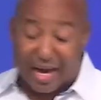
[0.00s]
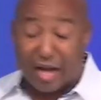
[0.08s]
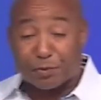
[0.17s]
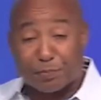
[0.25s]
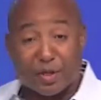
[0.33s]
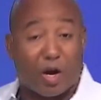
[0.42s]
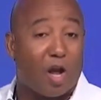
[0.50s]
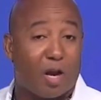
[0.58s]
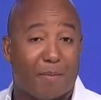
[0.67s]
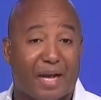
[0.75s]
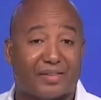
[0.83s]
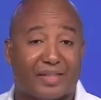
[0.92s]
I'll spend all
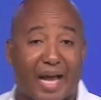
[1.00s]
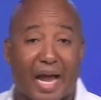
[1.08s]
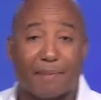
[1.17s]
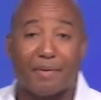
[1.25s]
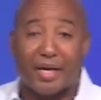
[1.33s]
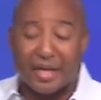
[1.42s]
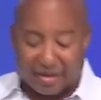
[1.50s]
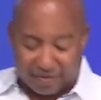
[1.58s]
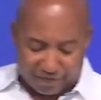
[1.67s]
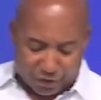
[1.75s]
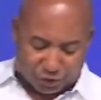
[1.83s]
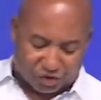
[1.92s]
of my time
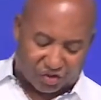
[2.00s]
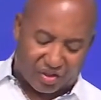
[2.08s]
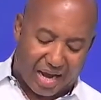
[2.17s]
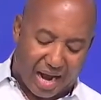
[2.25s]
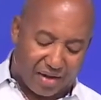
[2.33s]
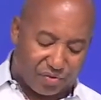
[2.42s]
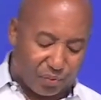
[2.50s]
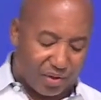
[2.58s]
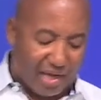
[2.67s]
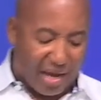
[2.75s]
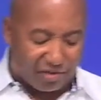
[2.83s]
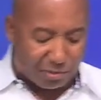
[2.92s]
in verses 9 through
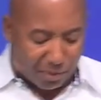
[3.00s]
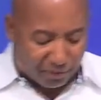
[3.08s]
11.